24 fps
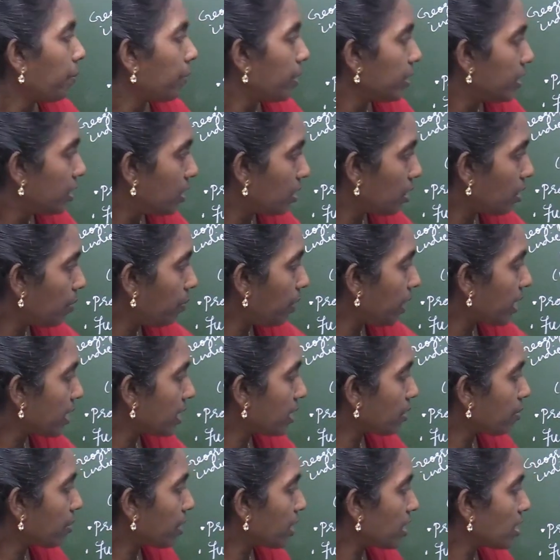
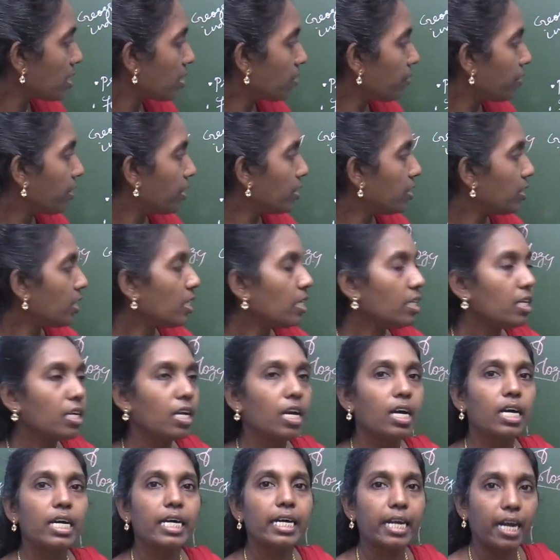Germplasm conservation,
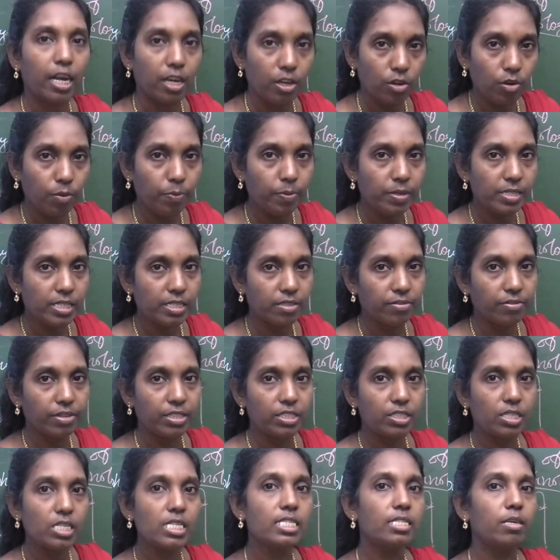cryo
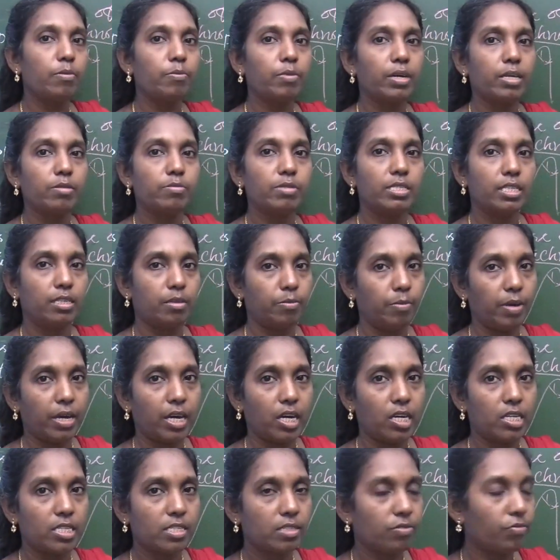preservation, sometimes it may
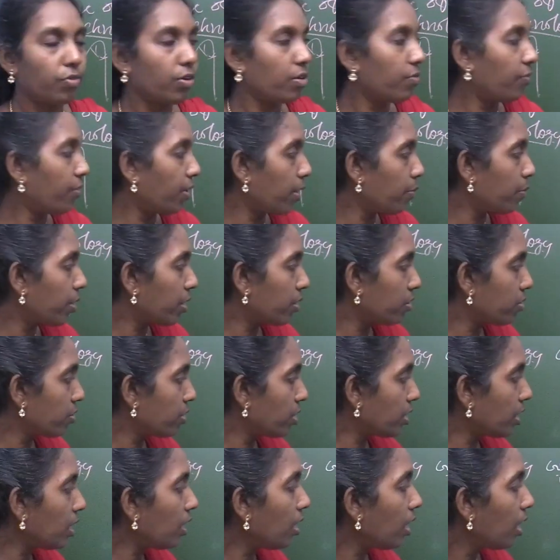ask for 5 mark
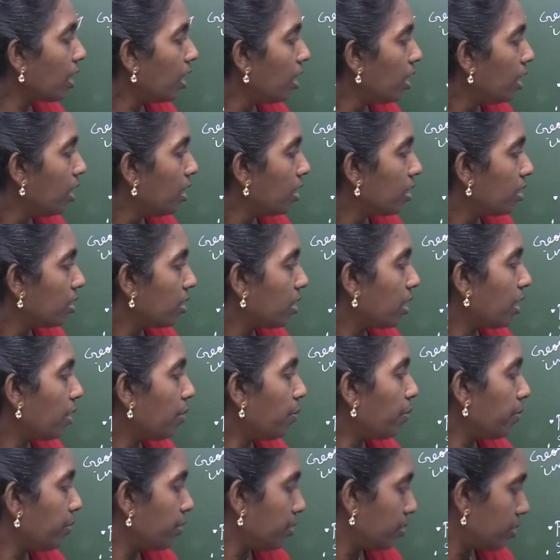question.
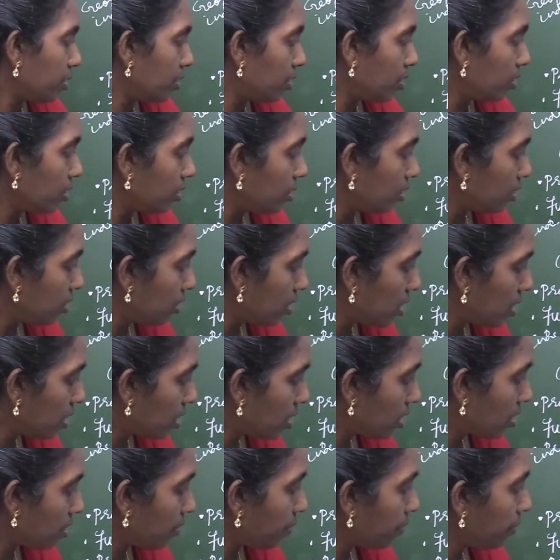Then
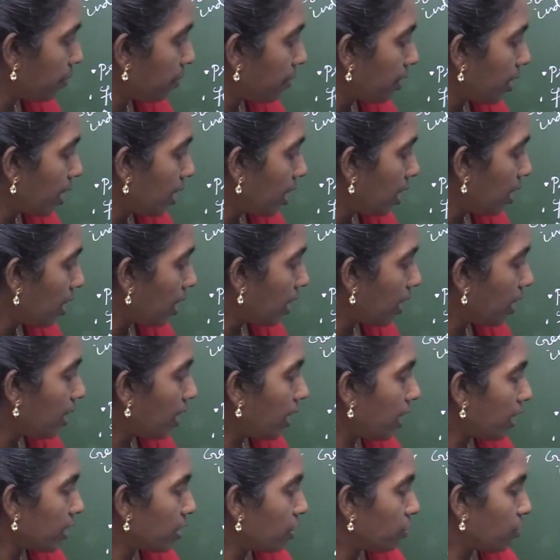this
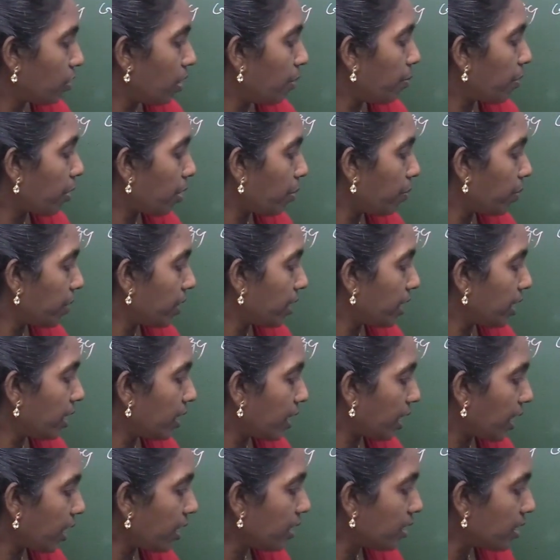intellectual property
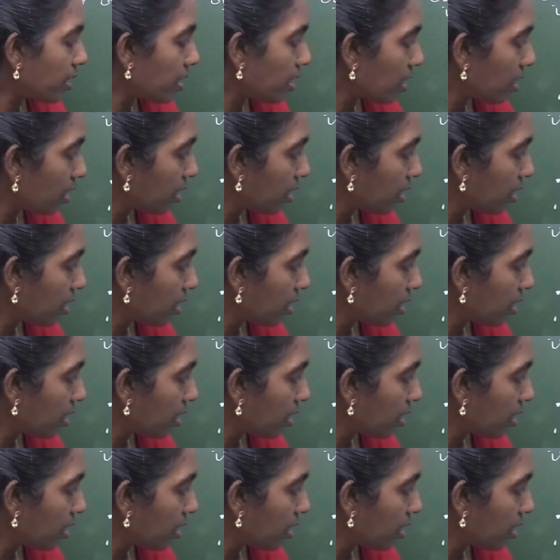right